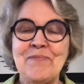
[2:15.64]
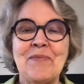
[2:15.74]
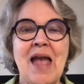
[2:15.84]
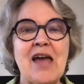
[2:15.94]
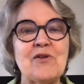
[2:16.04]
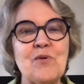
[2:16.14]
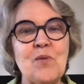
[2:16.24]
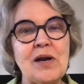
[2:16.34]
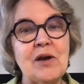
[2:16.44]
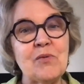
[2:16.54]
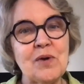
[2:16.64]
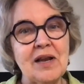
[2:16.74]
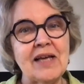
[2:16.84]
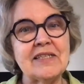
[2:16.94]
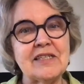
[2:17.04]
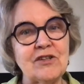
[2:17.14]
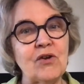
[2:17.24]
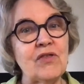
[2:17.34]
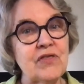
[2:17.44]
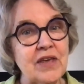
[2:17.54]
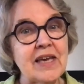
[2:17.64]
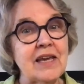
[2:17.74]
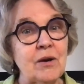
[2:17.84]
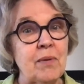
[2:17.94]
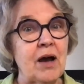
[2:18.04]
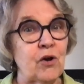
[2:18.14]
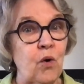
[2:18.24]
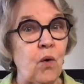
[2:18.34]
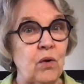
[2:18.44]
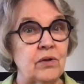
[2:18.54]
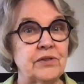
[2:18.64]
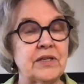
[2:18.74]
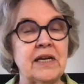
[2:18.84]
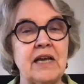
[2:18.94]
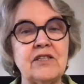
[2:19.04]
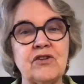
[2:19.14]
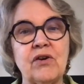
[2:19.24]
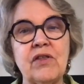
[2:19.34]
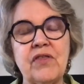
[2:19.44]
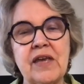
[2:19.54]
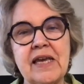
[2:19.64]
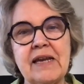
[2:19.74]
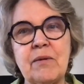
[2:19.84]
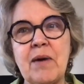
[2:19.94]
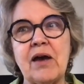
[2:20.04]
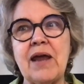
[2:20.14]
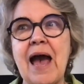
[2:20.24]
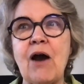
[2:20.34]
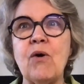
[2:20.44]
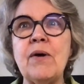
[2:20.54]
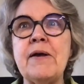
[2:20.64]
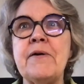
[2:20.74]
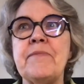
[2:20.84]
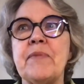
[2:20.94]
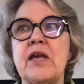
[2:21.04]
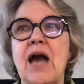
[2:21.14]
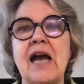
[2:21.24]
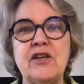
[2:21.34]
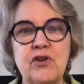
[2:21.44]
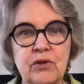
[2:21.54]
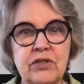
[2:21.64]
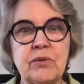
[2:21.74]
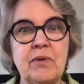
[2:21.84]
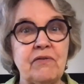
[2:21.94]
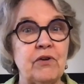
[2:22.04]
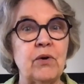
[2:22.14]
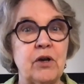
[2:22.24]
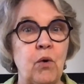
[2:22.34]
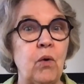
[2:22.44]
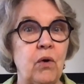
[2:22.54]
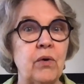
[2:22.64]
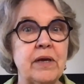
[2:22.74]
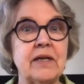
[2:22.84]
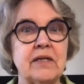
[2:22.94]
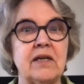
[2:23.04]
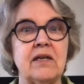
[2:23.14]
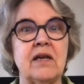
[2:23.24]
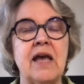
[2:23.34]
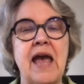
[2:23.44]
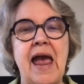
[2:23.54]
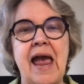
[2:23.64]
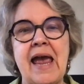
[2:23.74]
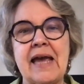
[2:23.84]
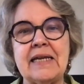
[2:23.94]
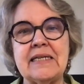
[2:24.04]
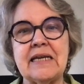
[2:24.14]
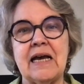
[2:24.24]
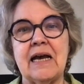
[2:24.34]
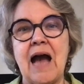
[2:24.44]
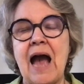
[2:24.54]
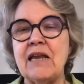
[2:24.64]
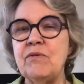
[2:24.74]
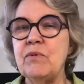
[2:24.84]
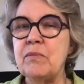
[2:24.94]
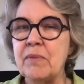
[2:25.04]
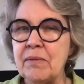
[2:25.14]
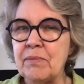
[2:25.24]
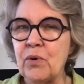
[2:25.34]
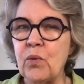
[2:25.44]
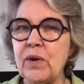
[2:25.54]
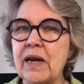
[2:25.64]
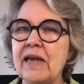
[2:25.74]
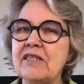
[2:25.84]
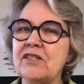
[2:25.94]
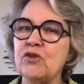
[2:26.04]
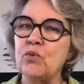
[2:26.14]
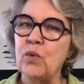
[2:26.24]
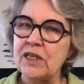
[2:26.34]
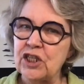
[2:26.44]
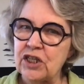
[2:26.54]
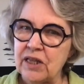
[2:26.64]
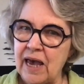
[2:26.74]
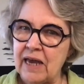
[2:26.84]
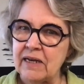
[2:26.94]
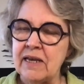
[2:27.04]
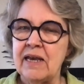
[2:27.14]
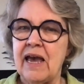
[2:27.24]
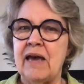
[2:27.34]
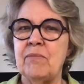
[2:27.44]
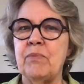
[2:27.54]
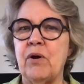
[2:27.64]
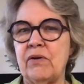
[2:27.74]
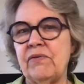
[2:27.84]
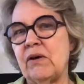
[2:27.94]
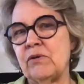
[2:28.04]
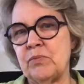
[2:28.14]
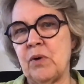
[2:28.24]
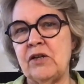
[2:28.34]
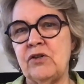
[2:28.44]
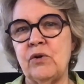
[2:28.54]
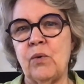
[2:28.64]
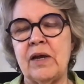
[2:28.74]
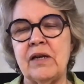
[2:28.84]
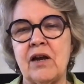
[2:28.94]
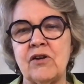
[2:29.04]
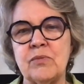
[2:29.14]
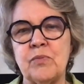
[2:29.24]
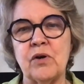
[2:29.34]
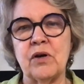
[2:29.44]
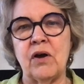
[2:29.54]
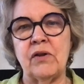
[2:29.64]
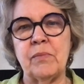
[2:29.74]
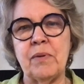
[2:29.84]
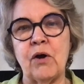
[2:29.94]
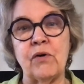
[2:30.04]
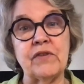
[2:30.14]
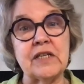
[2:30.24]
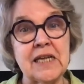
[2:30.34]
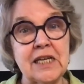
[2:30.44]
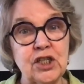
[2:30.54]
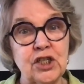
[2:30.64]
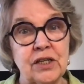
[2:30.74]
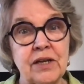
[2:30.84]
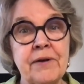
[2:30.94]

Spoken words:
And what I realized, I started thinking about goals, and I started thinking about how I used to be very goal-oriented. And I remember when I switched that, and part of that was probably due to Wayne Dyer's book on the power of intention.